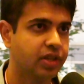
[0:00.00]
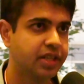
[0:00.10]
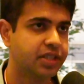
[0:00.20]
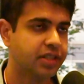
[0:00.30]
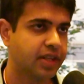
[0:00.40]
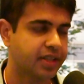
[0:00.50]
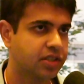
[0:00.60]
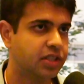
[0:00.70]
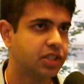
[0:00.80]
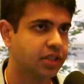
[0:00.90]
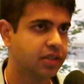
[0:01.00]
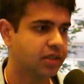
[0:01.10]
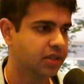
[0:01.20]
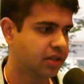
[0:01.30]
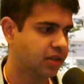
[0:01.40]
the agent is like searching
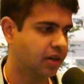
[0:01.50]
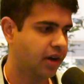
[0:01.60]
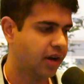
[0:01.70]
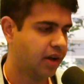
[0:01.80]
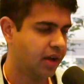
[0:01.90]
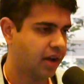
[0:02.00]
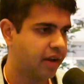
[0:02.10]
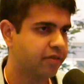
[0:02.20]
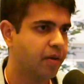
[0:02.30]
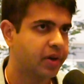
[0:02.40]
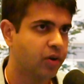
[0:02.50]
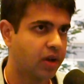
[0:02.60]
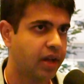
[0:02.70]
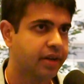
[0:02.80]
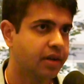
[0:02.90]
the environment online